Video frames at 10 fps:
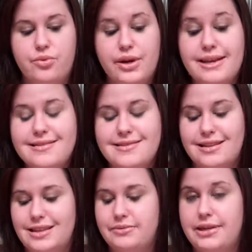
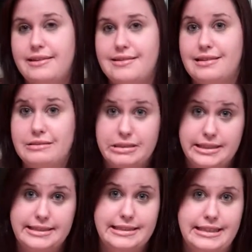recently, recently,
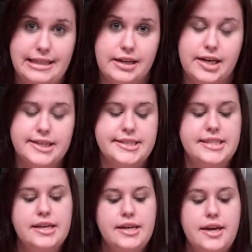recently got.